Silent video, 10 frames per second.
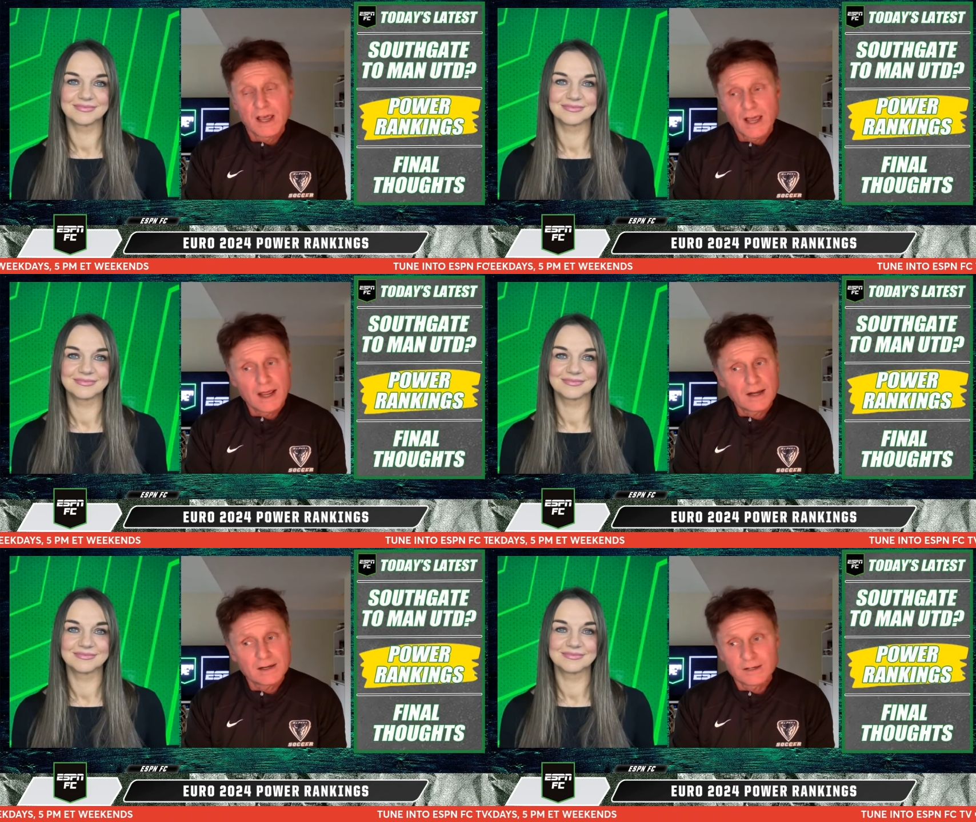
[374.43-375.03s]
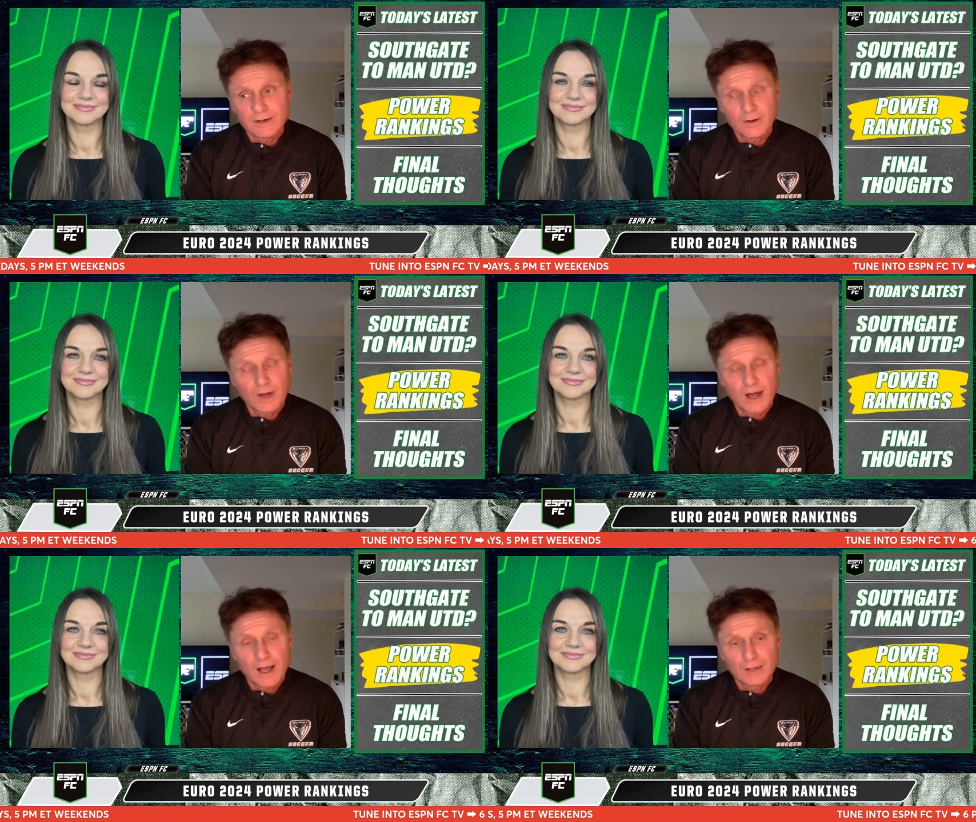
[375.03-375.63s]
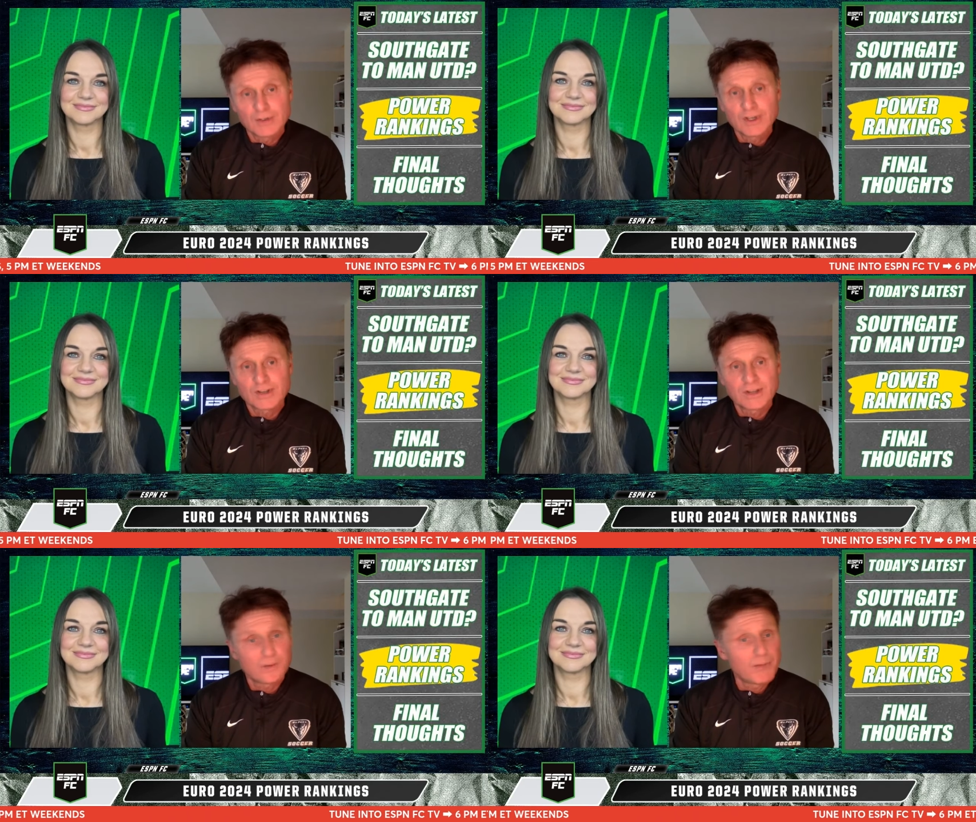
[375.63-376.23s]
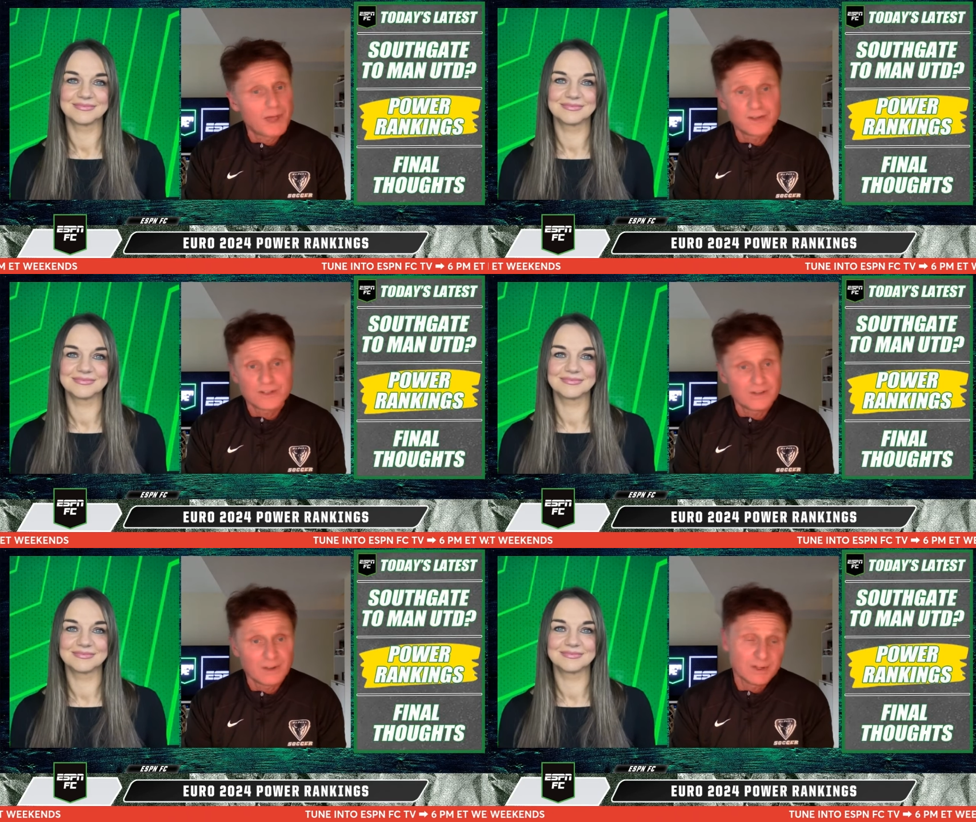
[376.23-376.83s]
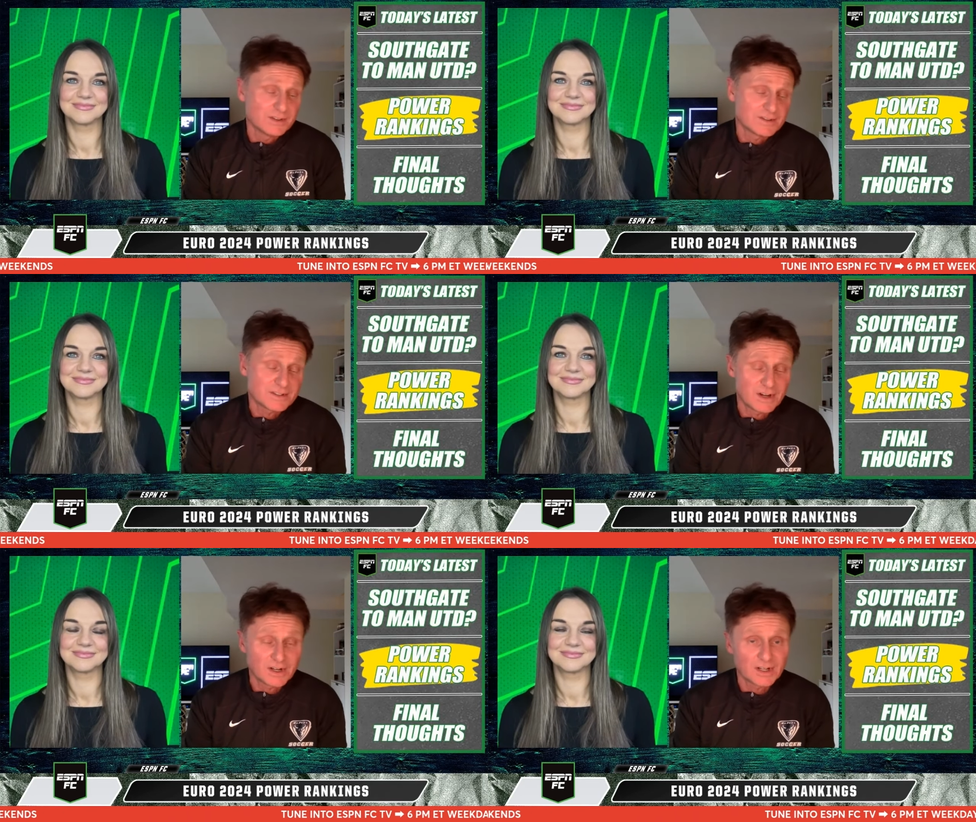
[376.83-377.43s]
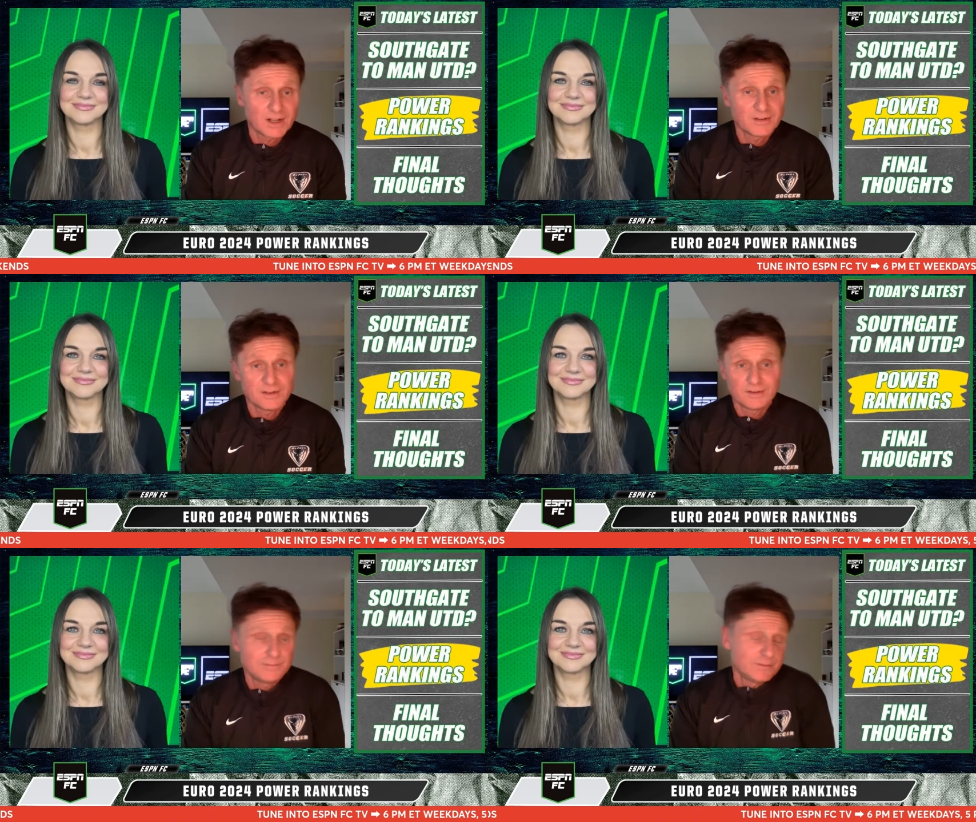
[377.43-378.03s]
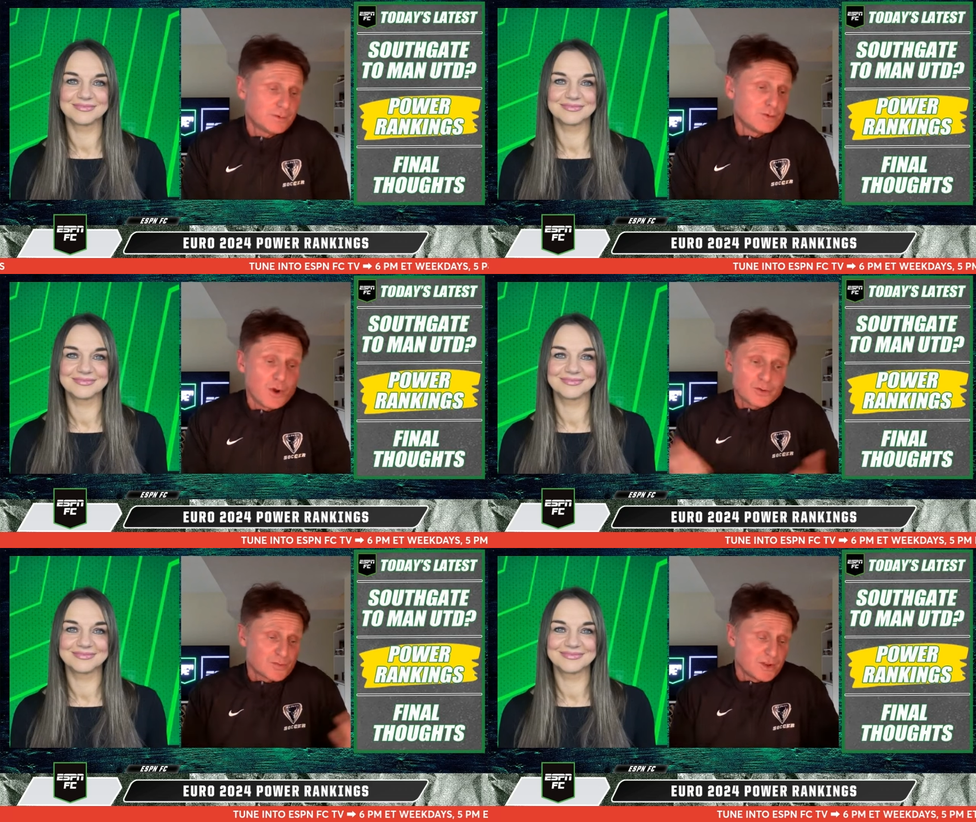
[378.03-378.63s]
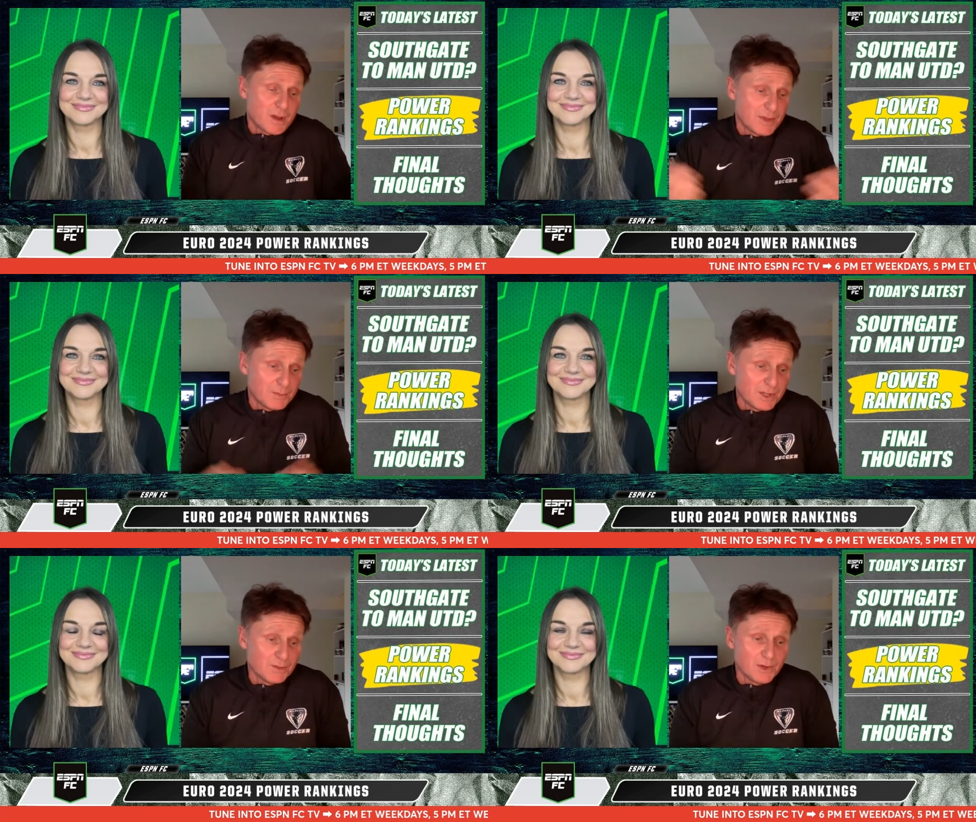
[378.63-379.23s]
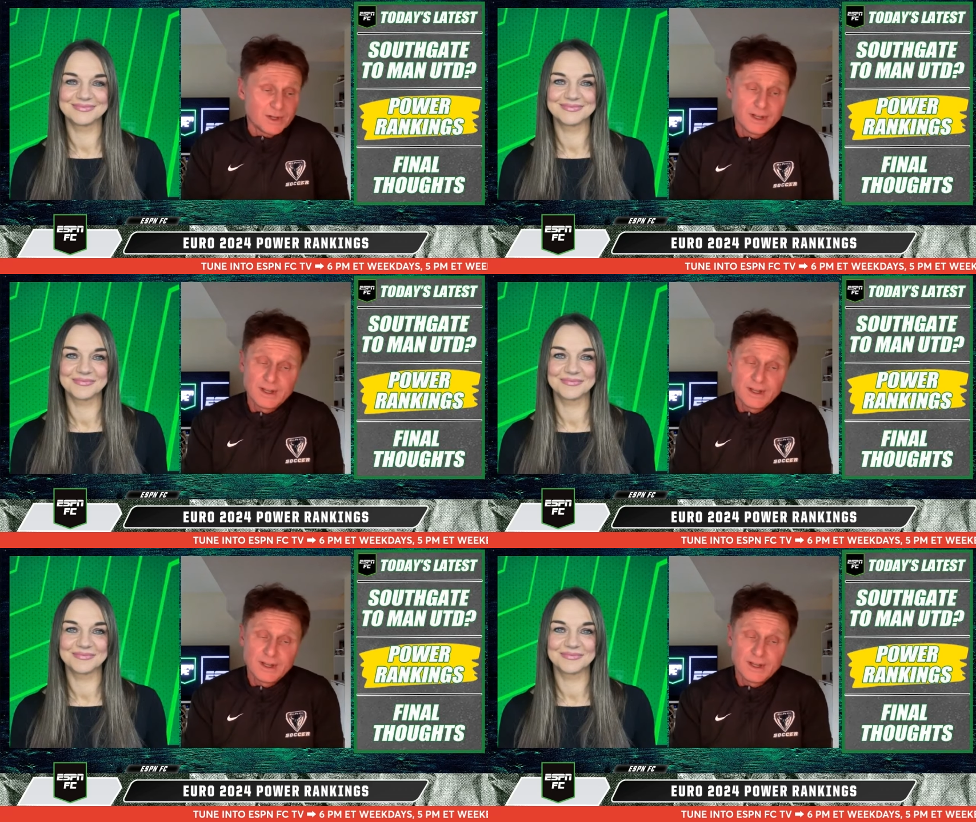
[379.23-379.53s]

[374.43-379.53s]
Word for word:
Speaker 1: And, you know, I look at their bench here. I mean, the starting lineup, who knows what that may be, but